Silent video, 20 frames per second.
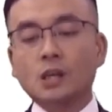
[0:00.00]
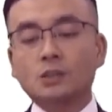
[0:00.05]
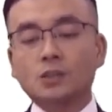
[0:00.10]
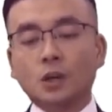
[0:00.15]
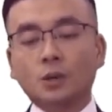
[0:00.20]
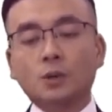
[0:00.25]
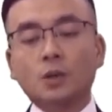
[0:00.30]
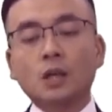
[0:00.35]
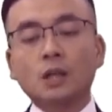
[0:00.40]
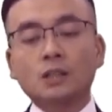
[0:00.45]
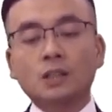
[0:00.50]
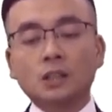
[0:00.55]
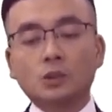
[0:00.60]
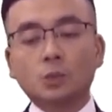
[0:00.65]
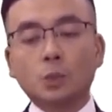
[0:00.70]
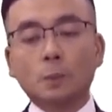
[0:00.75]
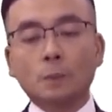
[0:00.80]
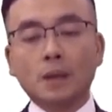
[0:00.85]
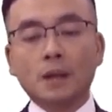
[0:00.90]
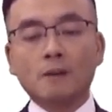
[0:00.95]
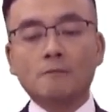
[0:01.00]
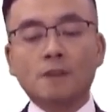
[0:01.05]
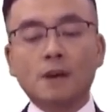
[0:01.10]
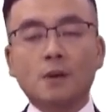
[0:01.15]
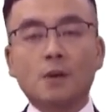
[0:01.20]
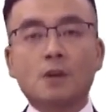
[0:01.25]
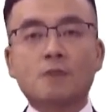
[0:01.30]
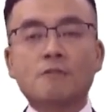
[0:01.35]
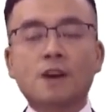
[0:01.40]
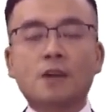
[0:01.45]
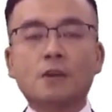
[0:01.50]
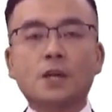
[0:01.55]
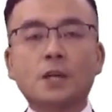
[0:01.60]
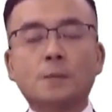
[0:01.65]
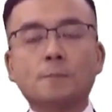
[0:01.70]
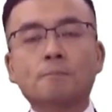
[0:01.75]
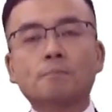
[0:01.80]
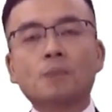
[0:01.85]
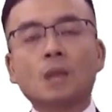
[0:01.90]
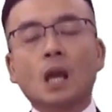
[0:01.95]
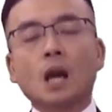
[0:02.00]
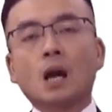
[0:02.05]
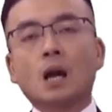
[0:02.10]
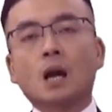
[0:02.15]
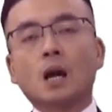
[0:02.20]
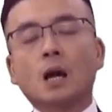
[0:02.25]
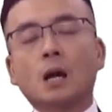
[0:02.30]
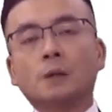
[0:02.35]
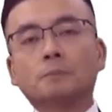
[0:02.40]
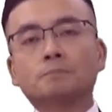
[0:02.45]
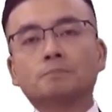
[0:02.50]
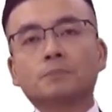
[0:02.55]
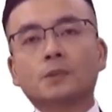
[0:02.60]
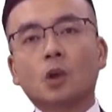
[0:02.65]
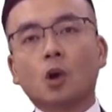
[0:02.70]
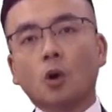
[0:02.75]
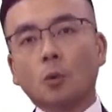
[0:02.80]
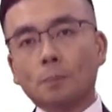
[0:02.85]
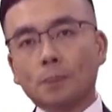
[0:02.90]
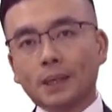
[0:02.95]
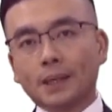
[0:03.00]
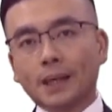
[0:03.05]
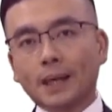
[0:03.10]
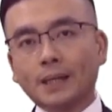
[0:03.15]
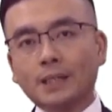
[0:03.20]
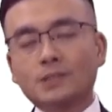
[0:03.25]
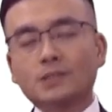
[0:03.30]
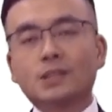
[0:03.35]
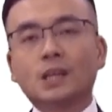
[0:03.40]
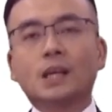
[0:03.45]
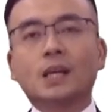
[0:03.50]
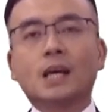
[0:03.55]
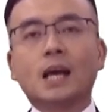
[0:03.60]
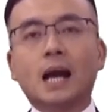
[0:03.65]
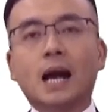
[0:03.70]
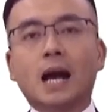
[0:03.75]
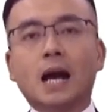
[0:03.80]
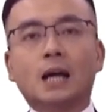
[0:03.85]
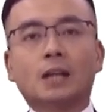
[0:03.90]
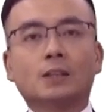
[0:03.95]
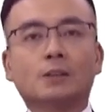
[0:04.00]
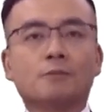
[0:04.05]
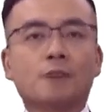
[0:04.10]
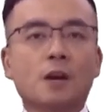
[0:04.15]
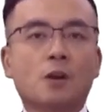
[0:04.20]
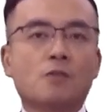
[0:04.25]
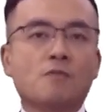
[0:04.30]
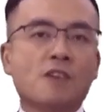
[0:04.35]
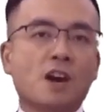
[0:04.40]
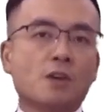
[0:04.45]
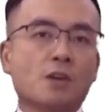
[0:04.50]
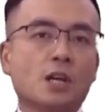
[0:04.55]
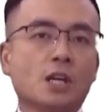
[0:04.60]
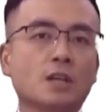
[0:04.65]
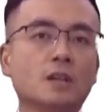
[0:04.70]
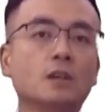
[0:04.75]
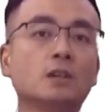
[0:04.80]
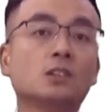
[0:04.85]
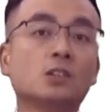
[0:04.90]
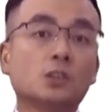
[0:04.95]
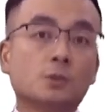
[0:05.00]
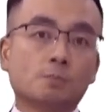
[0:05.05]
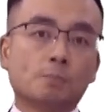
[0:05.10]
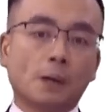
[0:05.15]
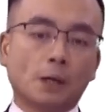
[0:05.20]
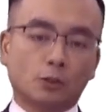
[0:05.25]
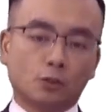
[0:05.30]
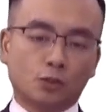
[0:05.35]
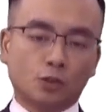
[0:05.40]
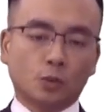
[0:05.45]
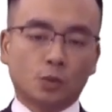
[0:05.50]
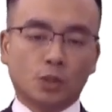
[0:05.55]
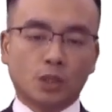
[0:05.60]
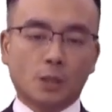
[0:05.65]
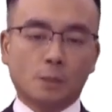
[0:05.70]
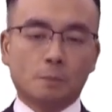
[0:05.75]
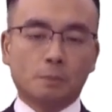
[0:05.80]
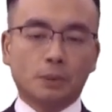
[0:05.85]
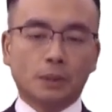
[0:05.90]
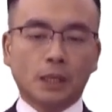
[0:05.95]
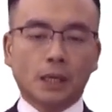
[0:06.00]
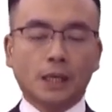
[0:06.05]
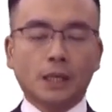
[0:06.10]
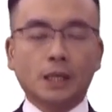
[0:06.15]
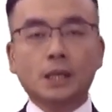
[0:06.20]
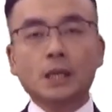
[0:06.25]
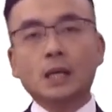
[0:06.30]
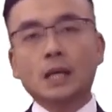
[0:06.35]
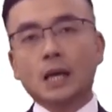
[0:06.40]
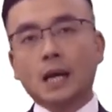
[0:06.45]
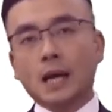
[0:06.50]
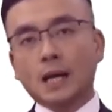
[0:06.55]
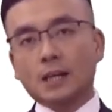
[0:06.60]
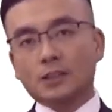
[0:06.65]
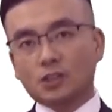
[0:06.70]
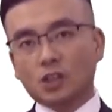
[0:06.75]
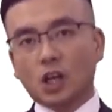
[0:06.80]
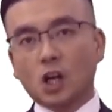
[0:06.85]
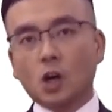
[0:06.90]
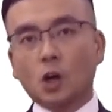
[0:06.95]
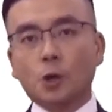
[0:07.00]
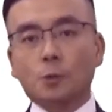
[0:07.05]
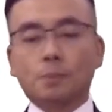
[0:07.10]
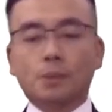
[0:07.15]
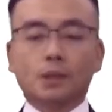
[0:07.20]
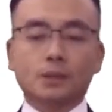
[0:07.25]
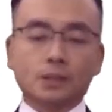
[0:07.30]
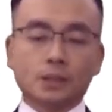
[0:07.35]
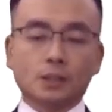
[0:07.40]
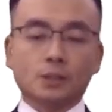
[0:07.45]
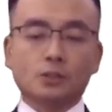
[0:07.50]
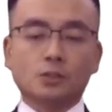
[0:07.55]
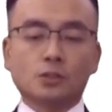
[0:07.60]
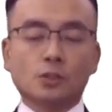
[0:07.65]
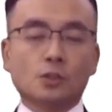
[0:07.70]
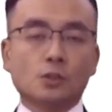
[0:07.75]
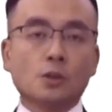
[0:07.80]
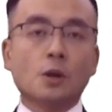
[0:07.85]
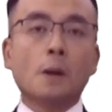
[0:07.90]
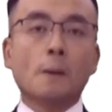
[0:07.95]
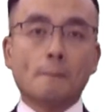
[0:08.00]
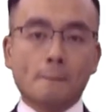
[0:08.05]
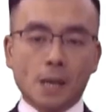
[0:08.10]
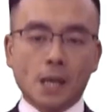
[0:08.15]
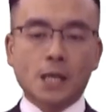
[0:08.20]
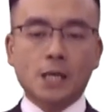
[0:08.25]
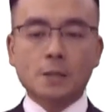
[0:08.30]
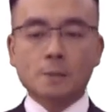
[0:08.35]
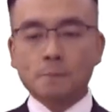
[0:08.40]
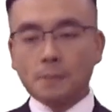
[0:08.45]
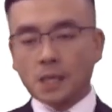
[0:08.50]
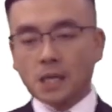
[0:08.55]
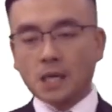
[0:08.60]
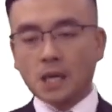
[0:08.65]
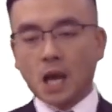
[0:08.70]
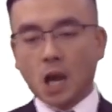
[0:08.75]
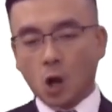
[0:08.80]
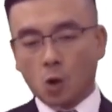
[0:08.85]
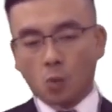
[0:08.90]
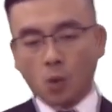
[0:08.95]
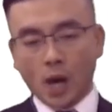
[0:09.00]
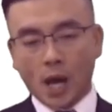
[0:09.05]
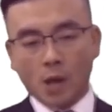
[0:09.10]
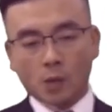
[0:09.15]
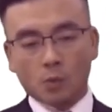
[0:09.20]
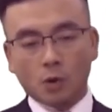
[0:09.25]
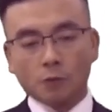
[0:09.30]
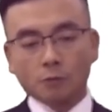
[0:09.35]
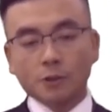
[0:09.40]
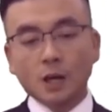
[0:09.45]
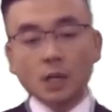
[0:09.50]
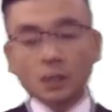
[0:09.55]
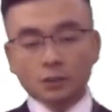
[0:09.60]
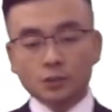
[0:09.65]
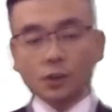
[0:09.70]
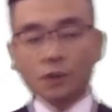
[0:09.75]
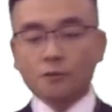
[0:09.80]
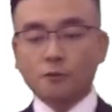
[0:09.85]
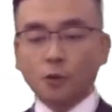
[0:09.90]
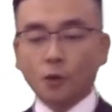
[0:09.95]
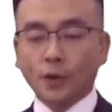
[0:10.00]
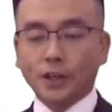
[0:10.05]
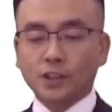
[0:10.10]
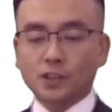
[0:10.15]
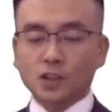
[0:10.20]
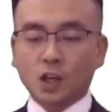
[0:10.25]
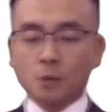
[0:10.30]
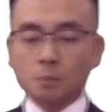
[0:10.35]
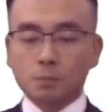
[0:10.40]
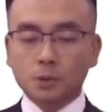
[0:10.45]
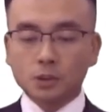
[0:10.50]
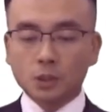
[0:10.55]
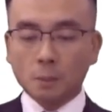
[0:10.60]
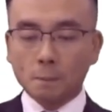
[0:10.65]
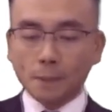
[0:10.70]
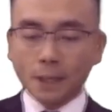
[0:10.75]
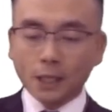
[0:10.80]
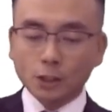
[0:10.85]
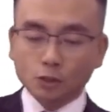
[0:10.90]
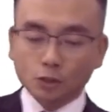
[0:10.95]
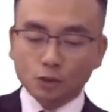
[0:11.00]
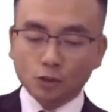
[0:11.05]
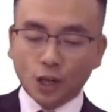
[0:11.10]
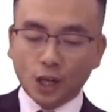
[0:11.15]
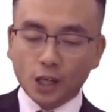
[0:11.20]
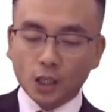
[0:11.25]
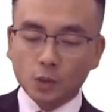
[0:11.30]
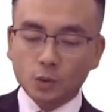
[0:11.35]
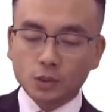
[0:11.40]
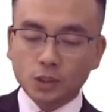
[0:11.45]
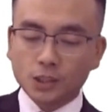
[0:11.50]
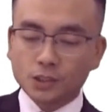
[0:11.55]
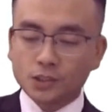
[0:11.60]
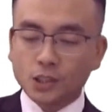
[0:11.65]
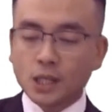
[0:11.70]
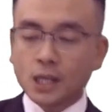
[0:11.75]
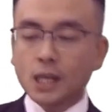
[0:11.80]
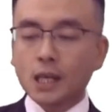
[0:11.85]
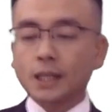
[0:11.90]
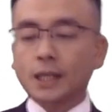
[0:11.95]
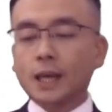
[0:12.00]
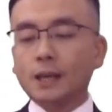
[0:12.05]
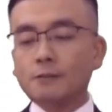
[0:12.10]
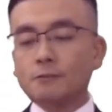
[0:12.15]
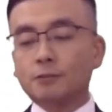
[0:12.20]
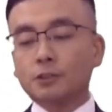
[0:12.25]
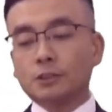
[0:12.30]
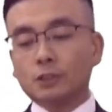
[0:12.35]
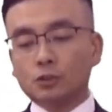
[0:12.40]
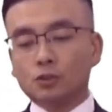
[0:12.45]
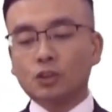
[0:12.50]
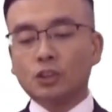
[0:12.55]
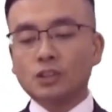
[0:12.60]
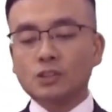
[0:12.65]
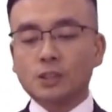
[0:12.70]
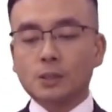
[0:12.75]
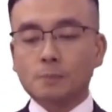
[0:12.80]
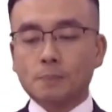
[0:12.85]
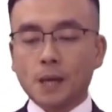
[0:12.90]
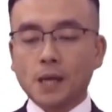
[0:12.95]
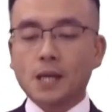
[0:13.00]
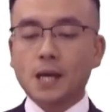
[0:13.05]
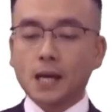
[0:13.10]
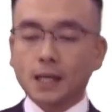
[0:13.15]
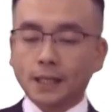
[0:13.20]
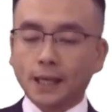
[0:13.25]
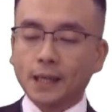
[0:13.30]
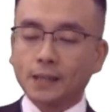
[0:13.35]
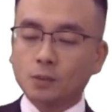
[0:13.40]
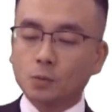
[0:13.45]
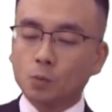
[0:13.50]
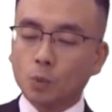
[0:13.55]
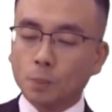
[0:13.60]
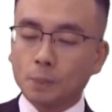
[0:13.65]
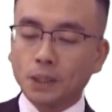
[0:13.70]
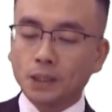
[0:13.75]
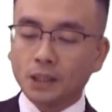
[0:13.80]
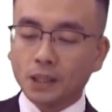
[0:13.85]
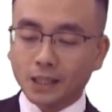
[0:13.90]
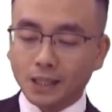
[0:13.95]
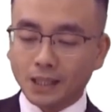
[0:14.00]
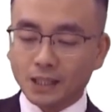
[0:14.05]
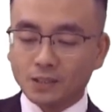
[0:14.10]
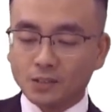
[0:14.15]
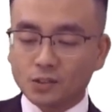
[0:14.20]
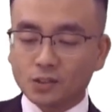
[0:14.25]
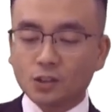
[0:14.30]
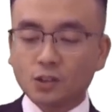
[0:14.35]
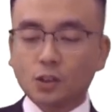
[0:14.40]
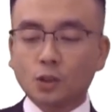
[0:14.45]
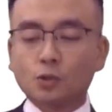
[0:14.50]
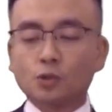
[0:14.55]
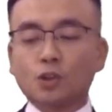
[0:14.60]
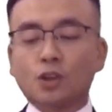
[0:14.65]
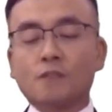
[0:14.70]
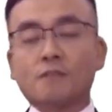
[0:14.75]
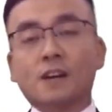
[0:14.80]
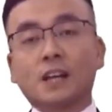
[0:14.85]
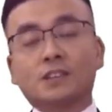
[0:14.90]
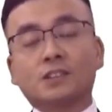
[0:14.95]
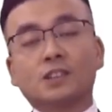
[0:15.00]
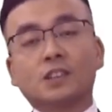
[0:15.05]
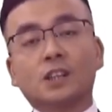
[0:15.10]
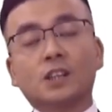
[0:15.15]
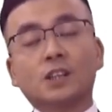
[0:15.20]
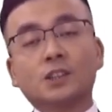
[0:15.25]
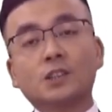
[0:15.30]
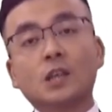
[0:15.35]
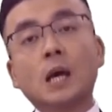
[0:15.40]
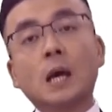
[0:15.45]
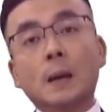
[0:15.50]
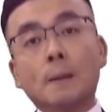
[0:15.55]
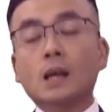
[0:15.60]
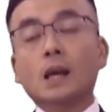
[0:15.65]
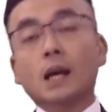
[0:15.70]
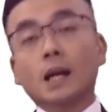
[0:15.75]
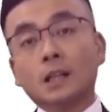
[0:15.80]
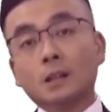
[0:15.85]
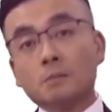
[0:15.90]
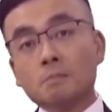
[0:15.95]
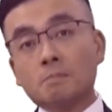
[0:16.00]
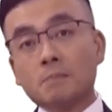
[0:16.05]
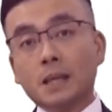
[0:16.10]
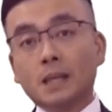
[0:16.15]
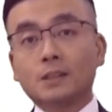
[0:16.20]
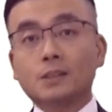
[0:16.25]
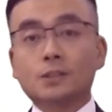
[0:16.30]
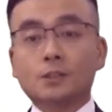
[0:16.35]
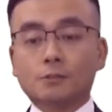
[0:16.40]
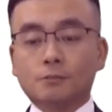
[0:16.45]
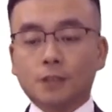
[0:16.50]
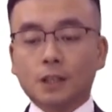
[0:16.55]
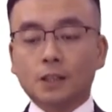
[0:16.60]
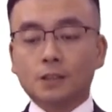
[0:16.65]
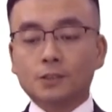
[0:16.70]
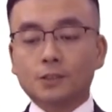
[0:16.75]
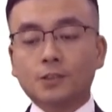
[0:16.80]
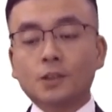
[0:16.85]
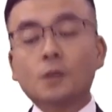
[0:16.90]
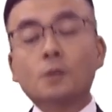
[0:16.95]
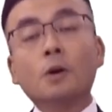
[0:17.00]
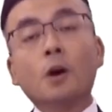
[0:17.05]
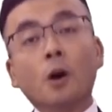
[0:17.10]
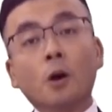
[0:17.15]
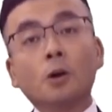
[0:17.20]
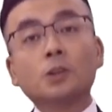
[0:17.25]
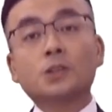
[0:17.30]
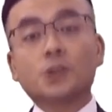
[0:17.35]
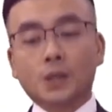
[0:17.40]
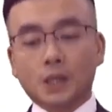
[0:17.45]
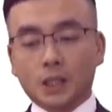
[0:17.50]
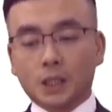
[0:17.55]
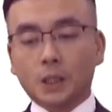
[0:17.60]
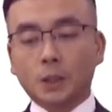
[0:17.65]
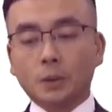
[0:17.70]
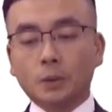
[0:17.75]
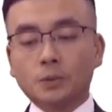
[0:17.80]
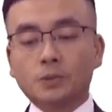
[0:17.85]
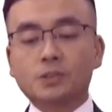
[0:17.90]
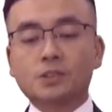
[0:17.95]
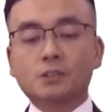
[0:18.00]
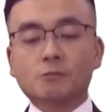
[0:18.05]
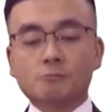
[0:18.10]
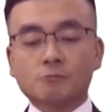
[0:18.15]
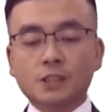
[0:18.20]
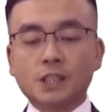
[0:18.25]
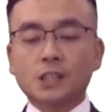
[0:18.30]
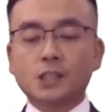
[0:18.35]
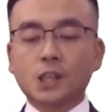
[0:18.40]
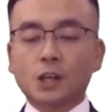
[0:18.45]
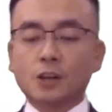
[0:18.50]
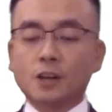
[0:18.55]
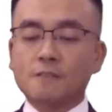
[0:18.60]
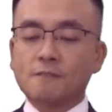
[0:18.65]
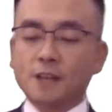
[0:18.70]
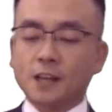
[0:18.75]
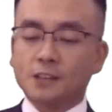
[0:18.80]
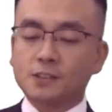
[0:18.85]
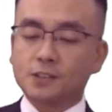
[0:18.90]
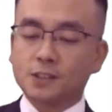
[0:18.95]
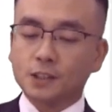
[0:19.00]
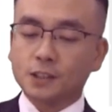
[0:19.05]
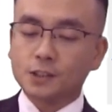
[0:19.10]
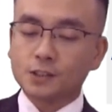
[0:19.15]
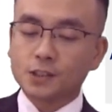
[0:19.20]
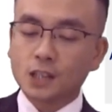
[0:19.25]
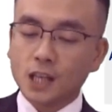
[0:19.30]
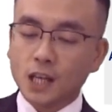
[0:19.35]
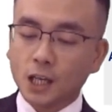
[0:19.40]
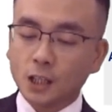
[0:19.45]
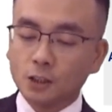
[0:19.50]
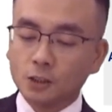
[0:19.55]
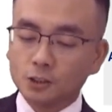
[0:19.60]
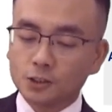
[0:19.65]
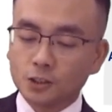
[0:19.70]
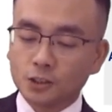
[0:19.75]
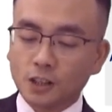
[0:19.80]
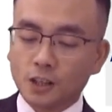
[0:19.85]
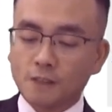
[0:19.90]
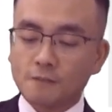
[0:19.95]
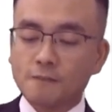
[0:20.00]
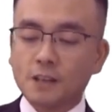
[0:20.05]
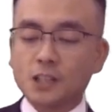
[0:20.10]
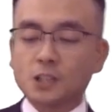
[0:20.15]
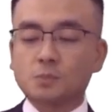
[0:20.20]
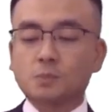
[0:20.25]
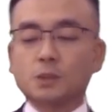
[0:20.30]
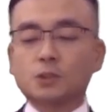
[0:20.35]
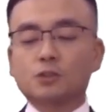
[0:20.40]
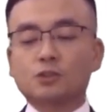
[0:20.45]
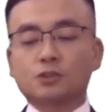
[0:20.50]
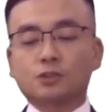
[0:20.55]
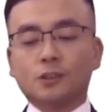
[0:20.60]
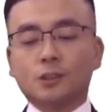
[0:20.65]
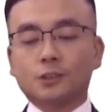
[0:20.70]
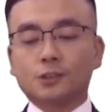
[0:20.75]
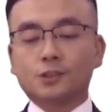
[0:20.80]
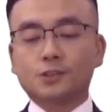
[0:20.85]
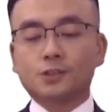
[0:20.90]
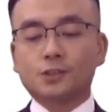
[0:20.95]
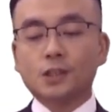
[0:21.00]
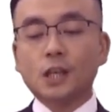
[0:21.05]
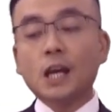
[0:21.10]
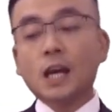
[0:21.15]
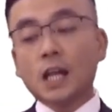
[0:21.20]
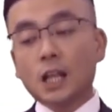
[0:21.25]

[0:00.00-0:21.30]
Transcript: So this will be a very, very complicated and a very, very special company type that you may be aware of. So for example, the major shareholders, again for the GCP, again will be the institutional investors, and a mix of that also includes the retail investors and also the investment trusts.